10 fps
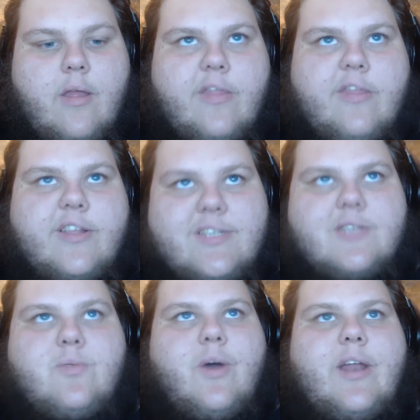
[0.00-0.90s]
this
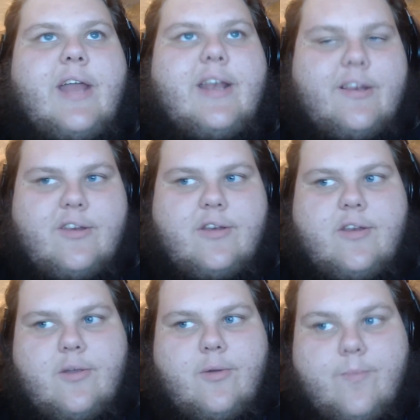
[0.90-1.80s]
is what I need to
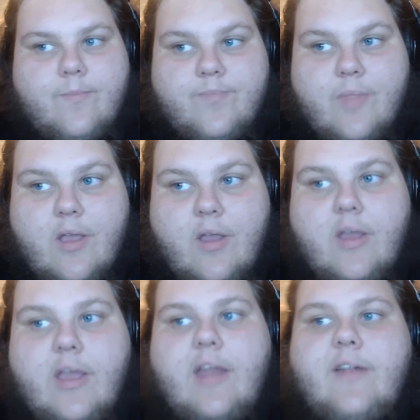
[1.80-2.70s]
do.
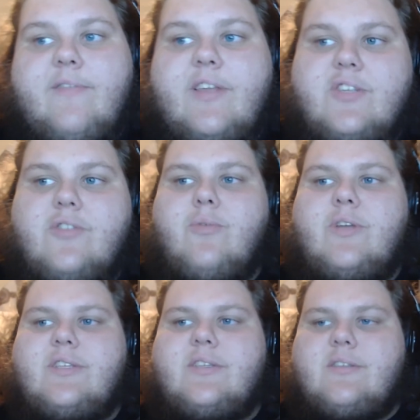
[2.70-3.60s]
And these are the
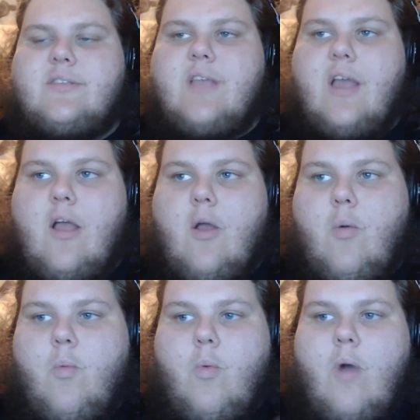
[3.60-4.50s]
reasons
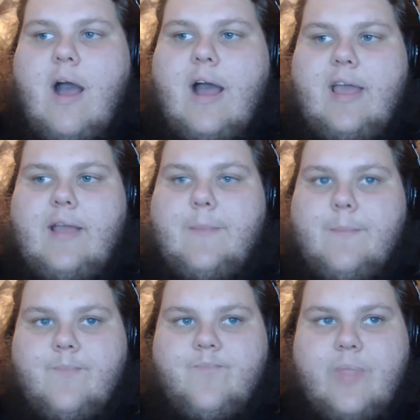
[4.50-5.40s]
why
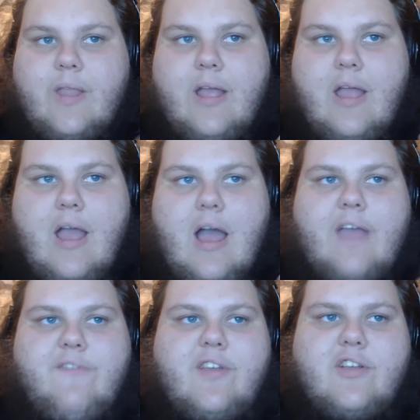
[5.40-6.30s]

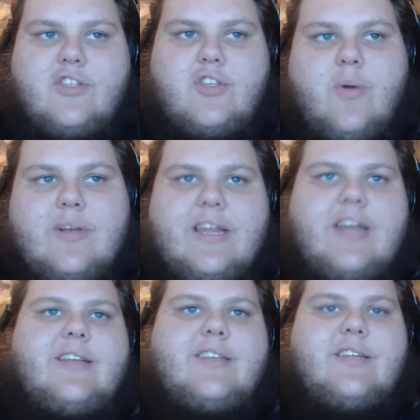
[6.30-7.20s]
I feel so
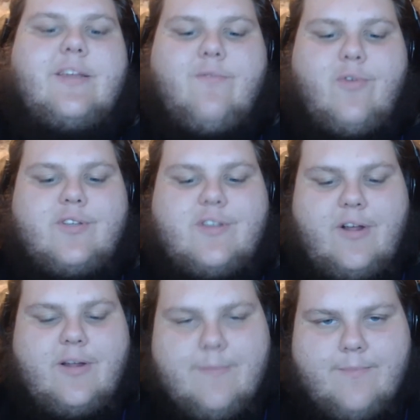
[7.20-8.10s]
indebted to
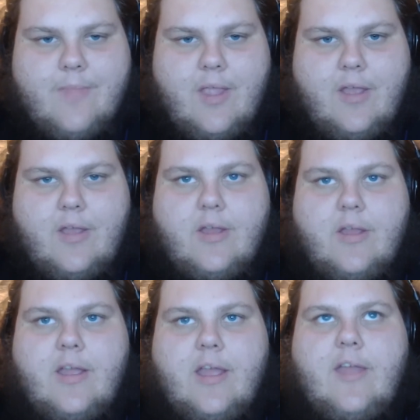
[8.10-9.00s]
Teamfourstar,
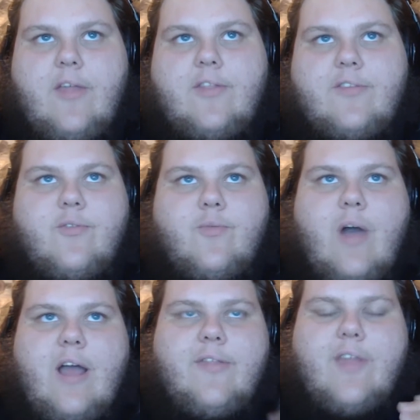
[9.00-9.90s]
and this is
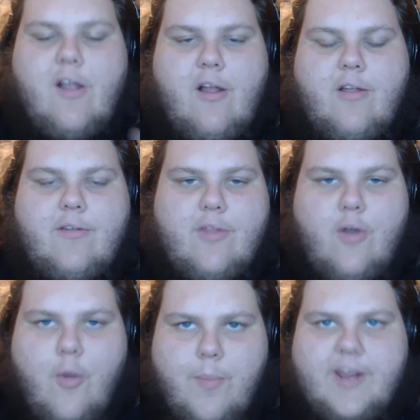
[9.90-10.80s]
why they are the
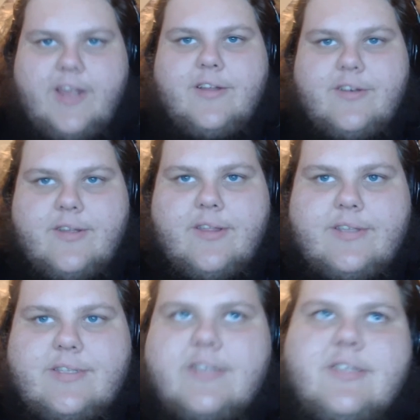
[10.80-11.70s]
opening to
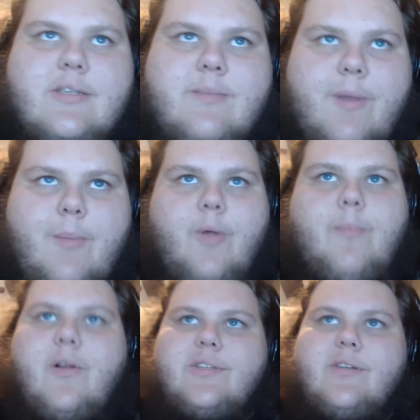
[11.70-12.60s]
this. This is a bit more
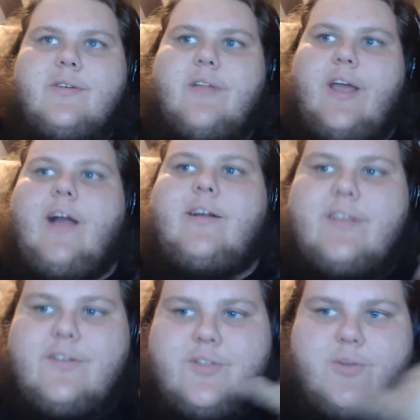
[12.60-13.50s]
personal, like I'll
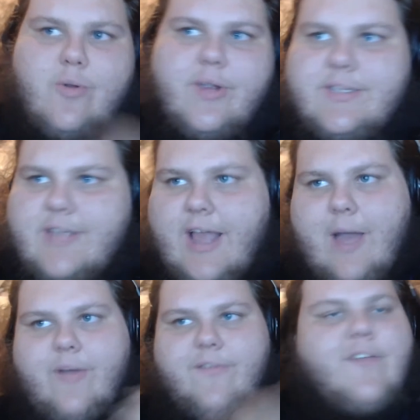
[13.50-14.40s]
tell stories like
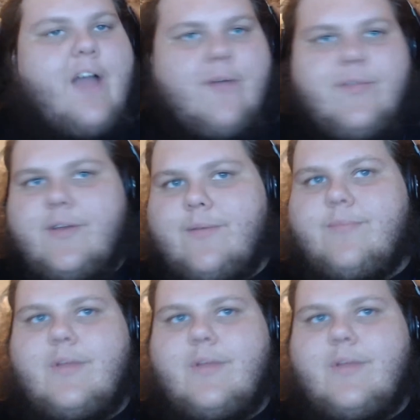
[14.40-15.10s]
how I found them,